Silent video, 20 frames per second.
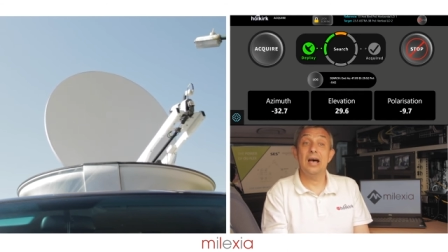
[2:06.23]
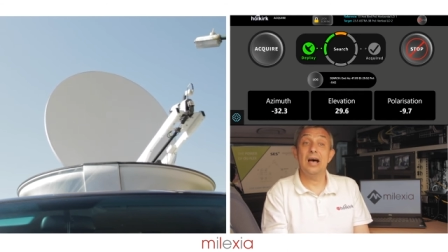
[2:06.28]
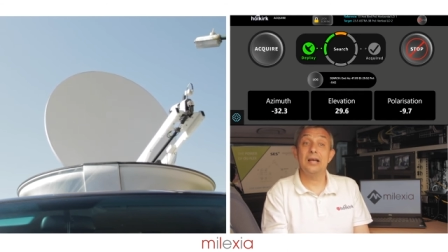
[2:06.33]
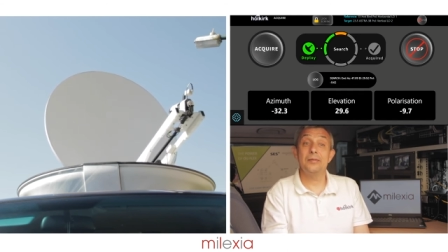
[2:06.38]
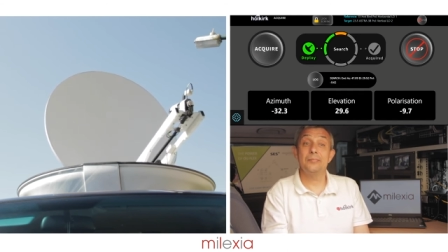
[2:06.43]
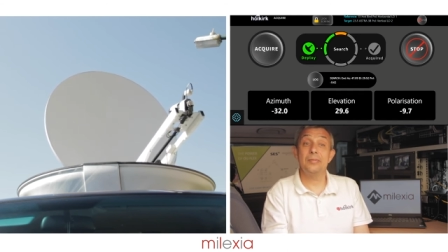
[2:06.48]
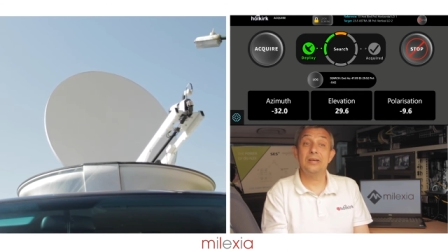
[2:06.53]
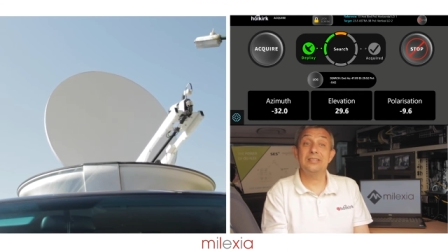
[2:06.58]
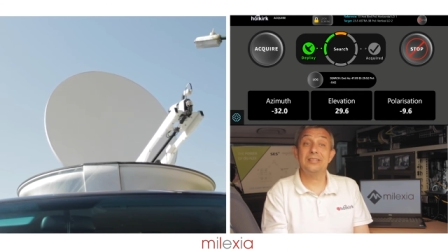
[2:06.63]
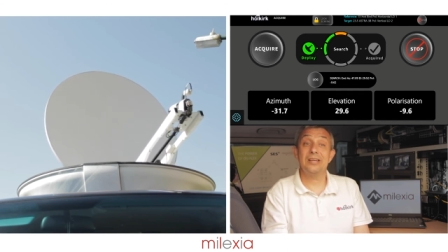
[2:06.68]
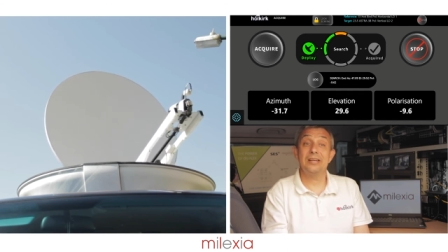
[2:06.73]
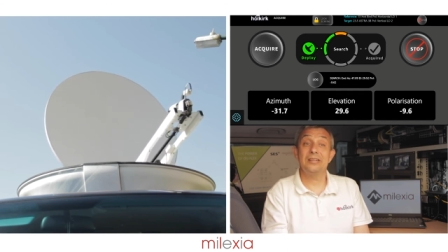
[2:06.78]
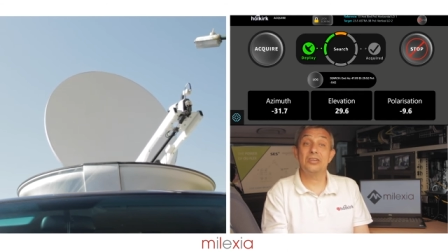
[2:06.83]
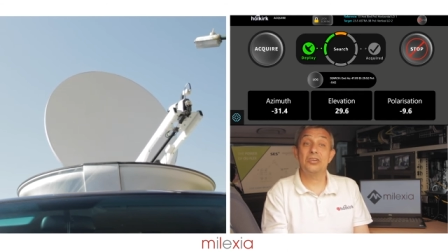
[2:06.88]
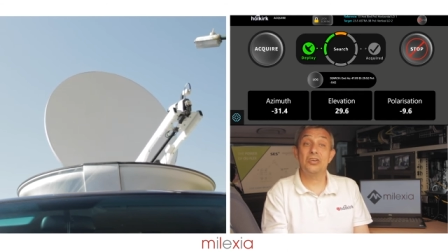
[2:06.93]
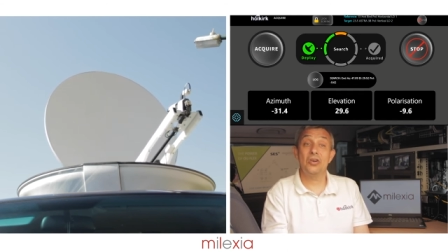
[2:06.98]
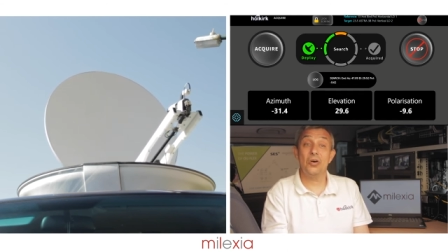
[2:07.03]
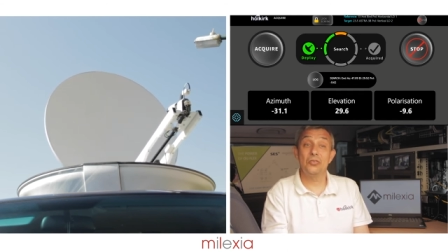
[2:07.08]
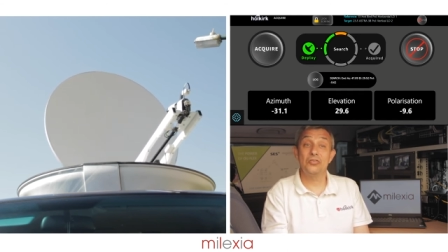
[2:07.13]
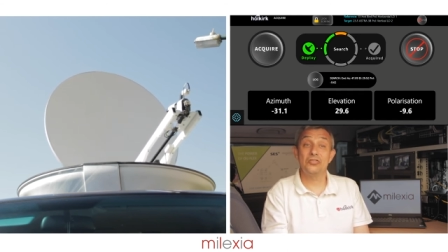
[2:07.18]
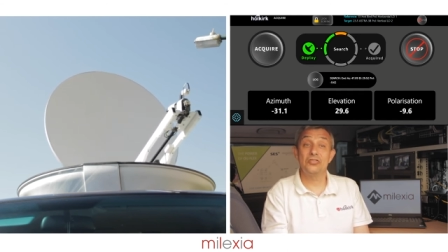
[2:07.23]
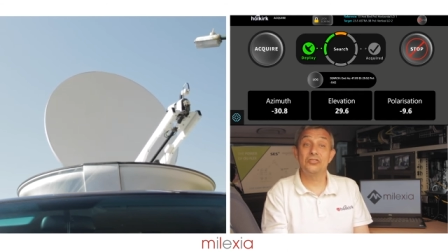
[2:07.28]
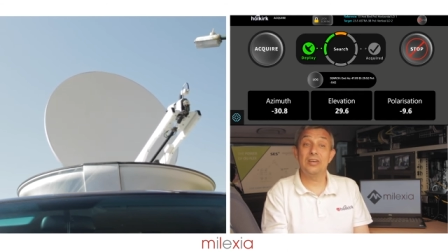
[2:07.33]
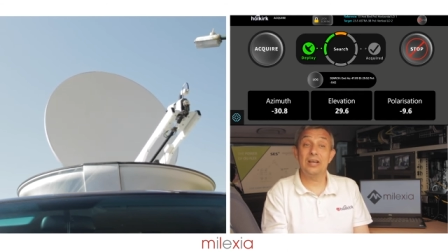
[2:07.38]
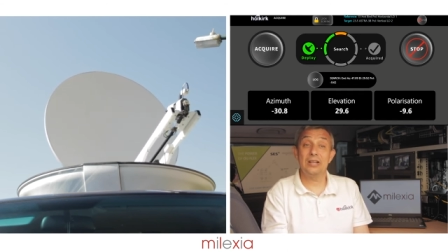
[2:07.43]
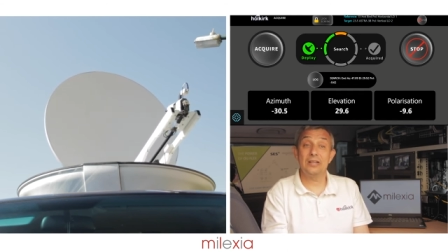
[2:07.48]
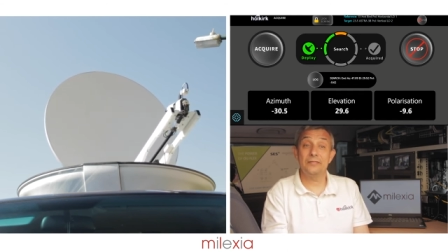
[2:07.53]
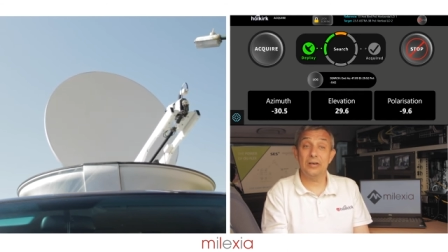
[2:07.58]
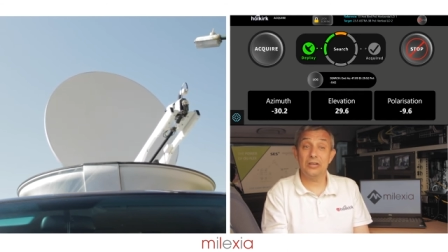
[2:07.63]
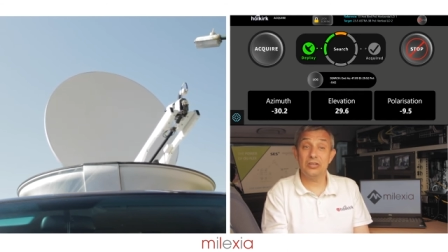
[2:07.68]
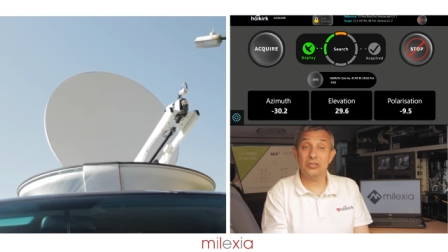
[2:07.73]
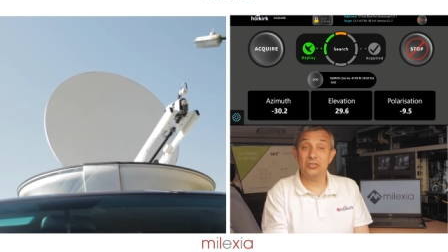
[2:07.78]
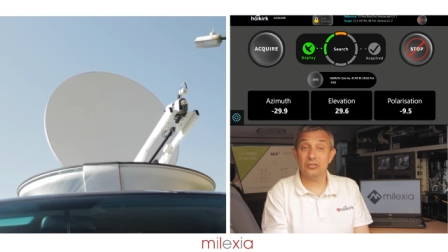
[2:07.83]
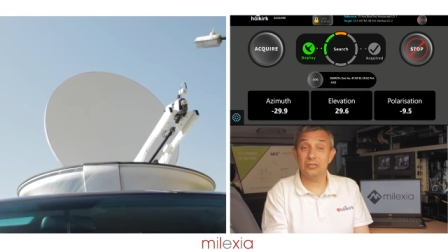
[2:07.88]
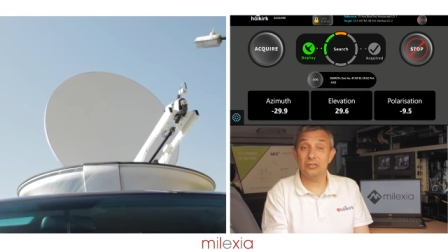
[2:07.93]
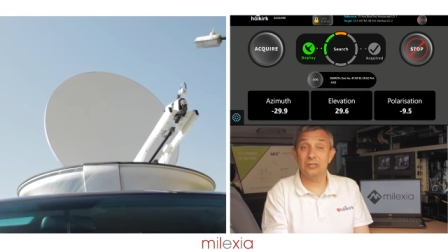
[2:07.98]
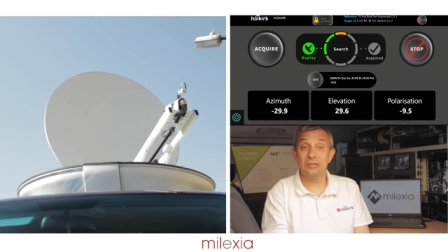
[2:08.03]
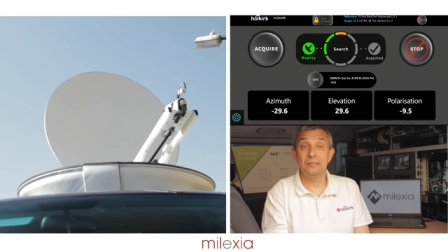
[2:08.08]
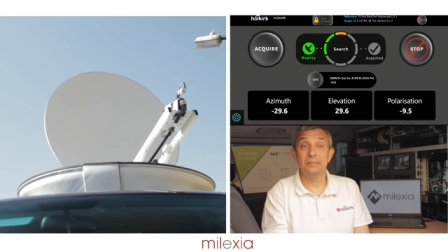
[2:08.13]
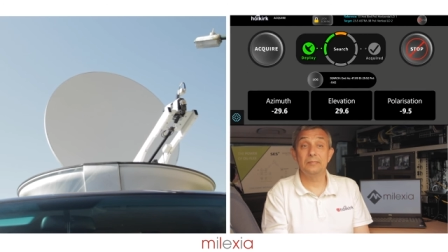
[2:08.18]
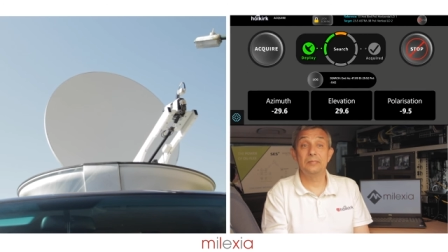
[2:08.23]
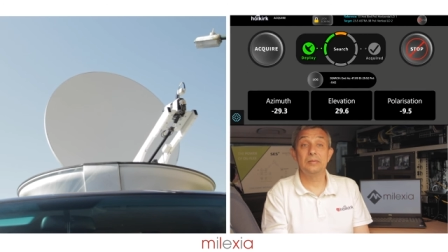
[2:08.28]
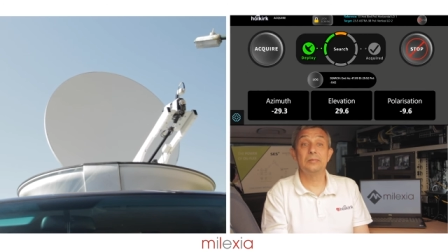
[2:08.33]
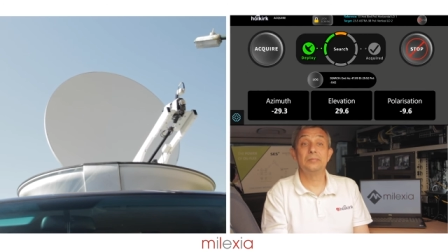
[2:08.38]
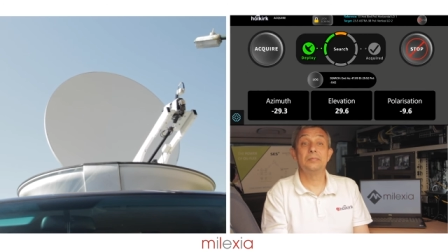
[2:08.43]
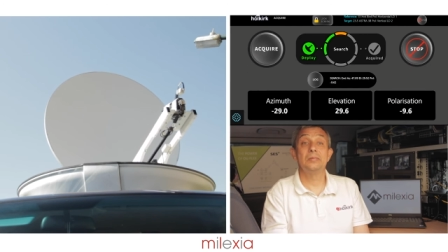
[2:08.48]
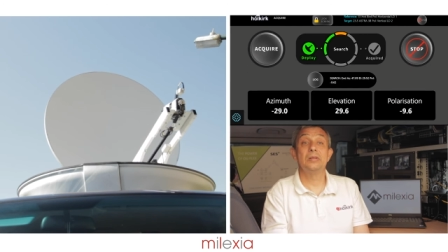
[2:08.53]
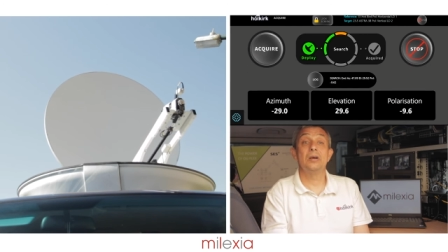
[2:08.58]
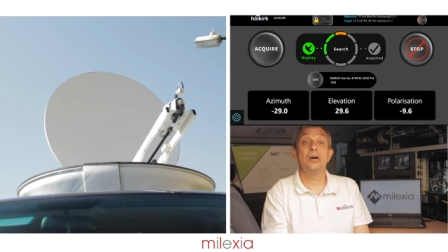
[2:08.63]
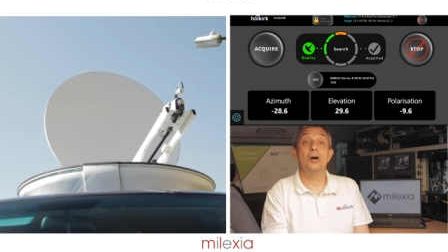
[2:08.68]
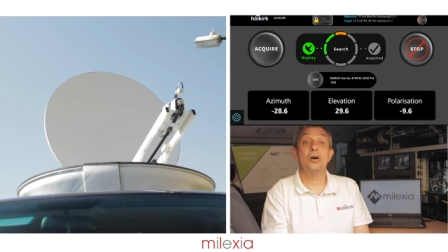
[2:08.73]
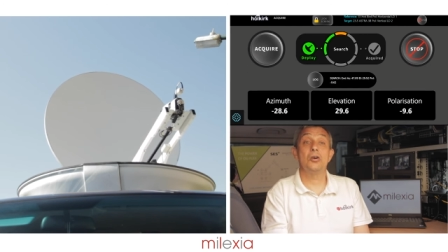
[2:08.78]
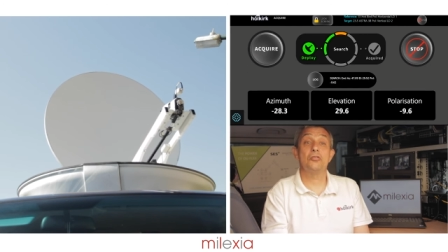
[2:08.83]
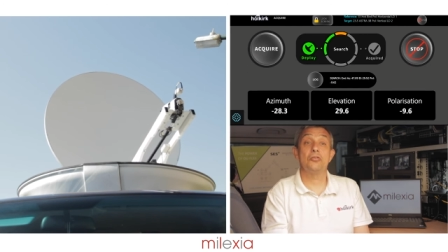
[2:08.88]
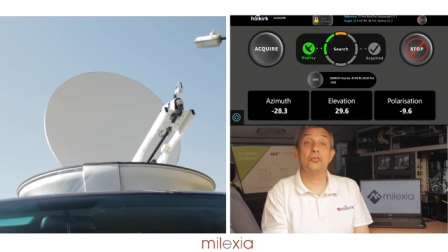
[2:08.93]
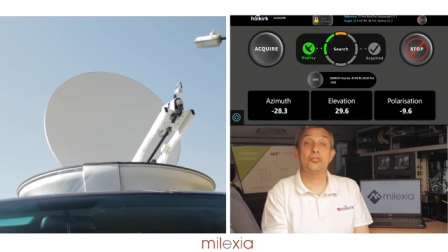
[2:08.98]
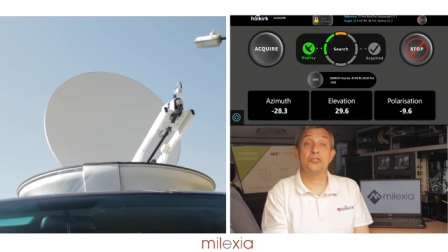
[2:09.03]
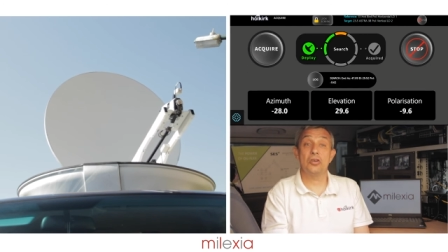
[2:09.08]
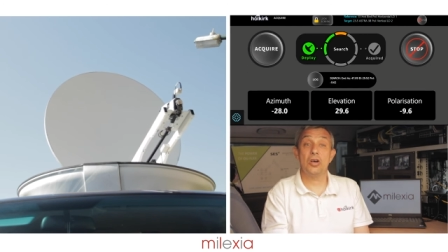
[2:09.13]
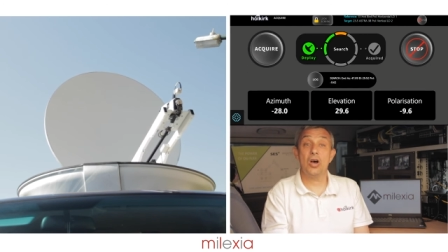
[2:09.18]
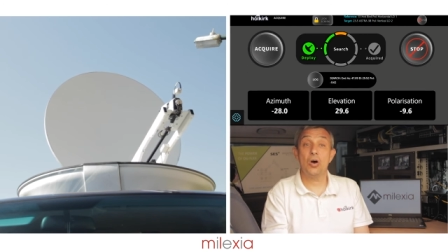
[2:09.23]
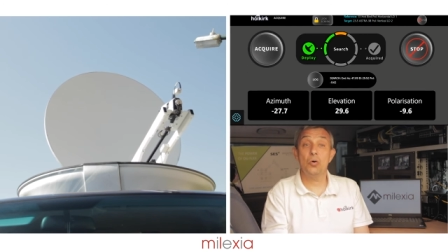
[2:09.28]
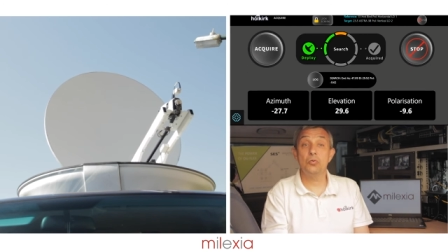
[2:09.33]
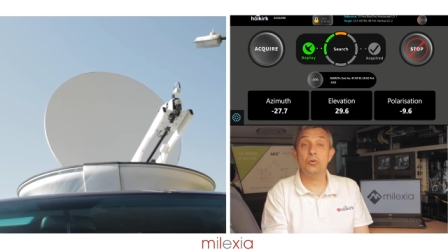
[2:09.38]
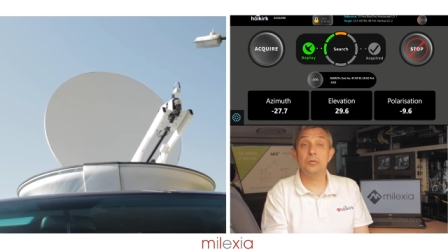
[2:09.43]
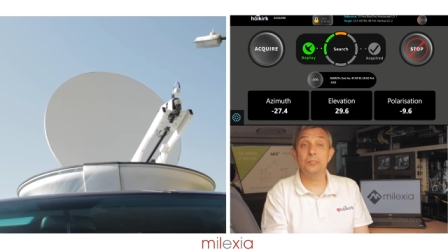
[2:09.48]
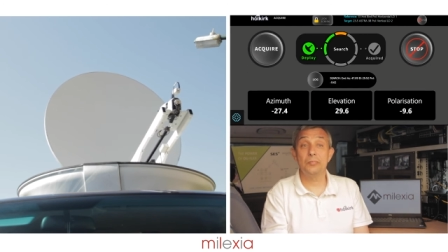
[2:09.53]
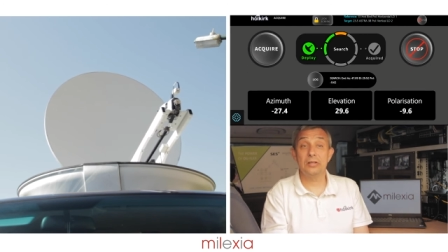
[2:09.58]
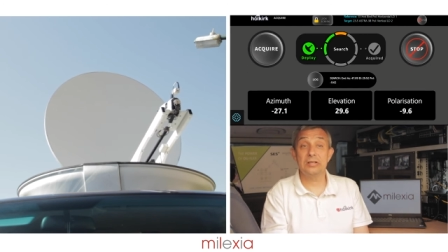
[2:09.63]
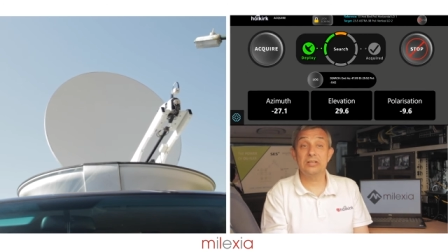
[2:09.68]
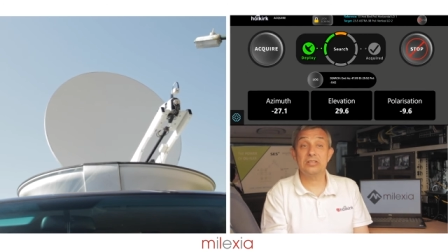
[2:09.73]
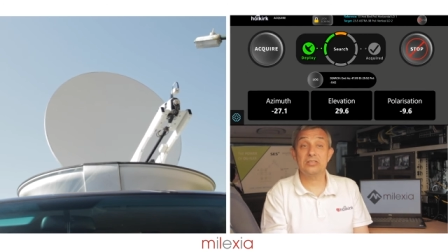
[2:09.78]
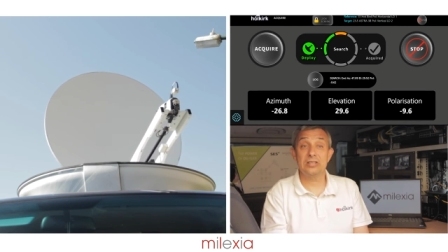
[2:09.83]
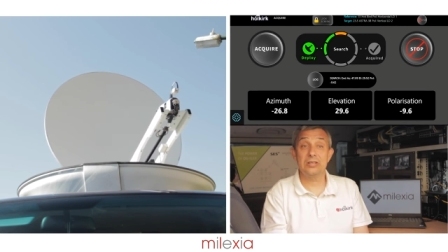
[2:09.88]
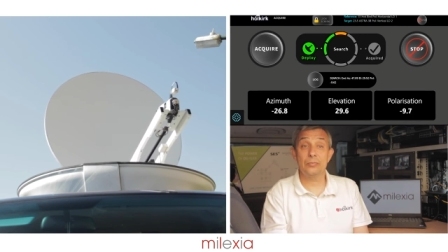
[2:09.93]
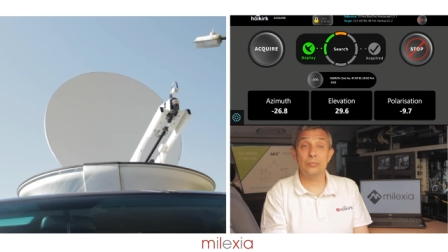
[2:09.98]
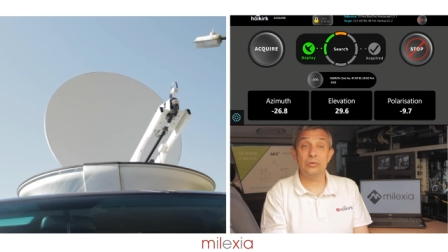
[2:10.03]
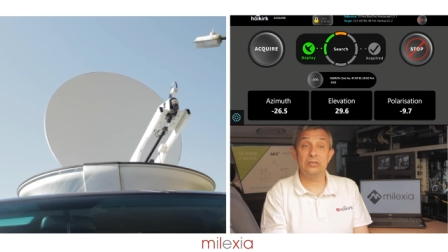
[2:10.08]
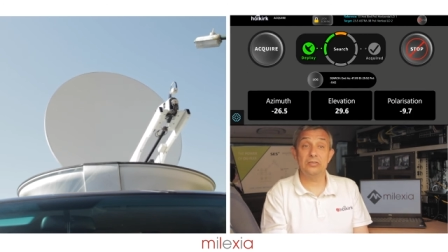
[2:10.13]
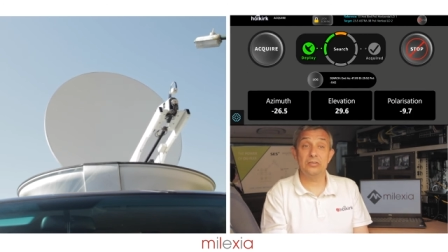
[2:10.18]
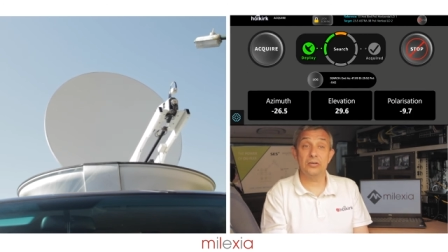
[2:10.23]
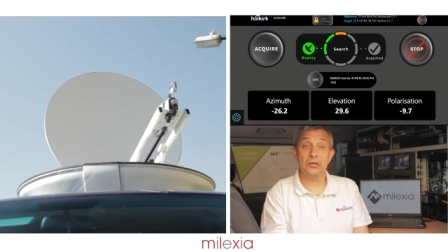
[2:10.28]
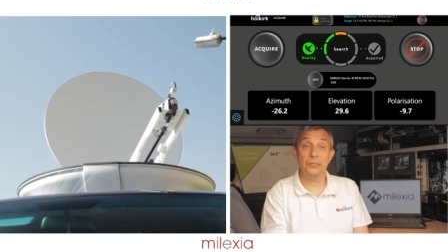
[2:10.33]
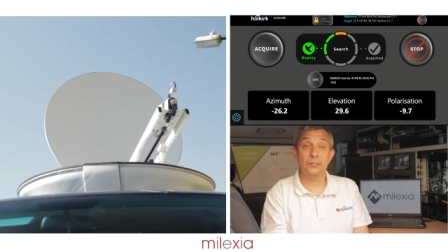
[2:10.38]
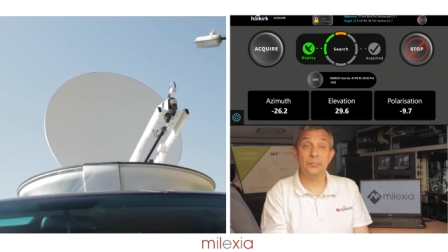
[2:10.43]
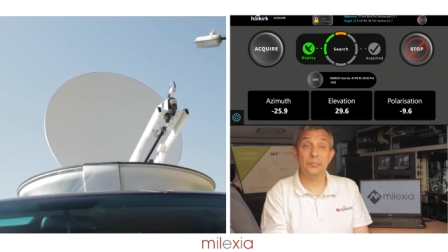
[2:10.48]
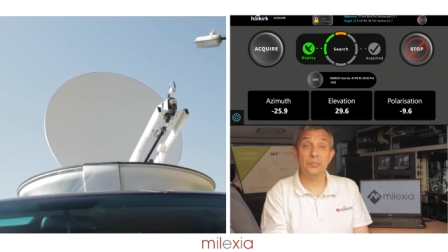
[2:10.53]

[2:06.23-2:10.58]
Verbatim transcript: and maintain a constant elevation across the whole complete sleep window.